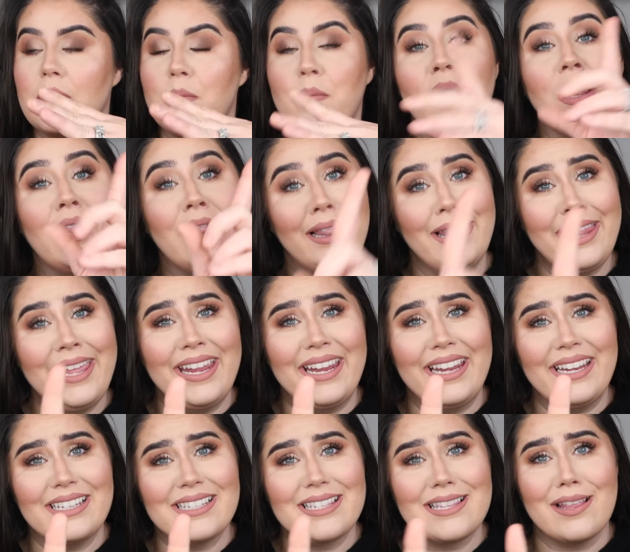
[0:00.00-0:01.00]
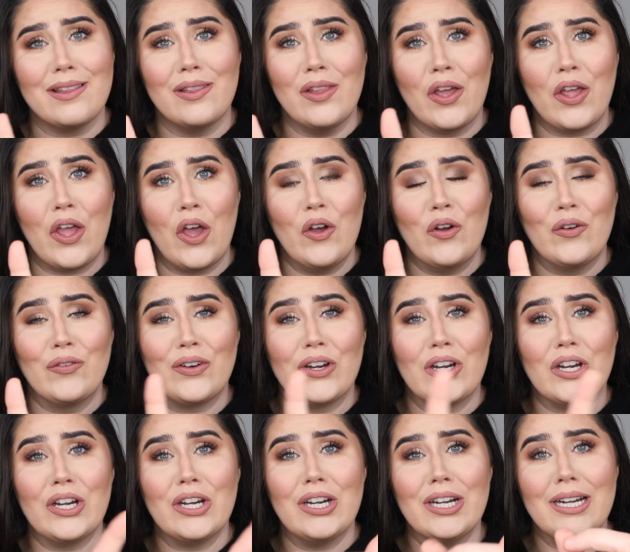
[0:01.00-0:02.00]
Please look
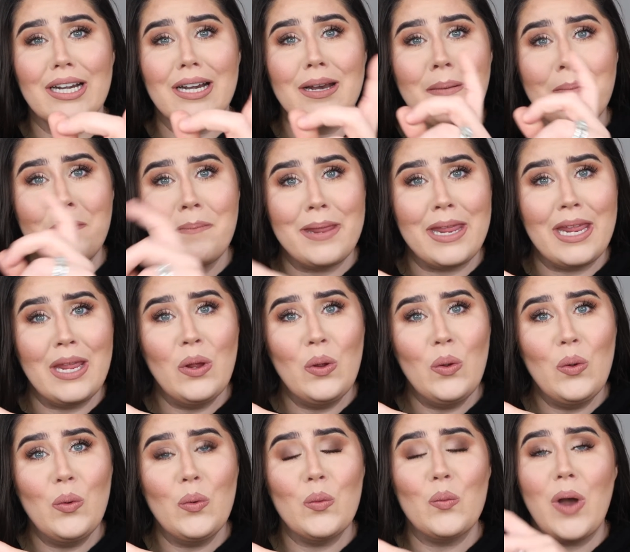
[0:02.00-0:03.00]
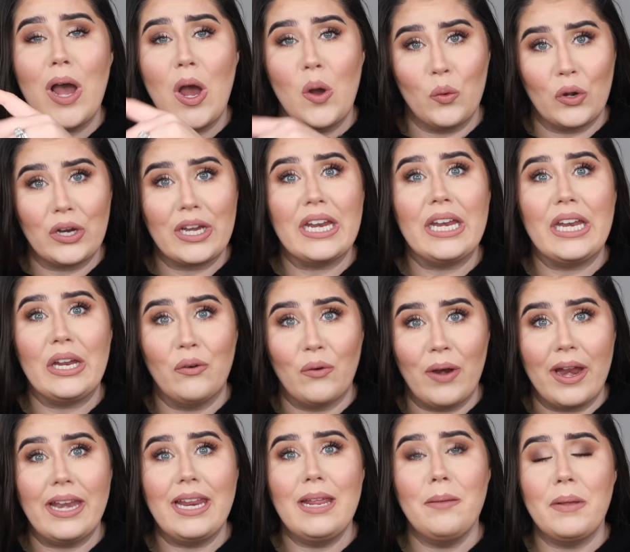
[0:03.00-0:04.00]
over me while we're getting
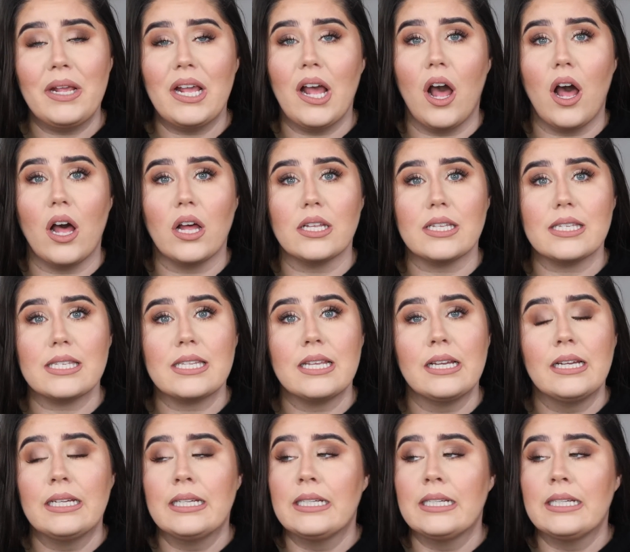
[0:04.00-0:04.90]
ready because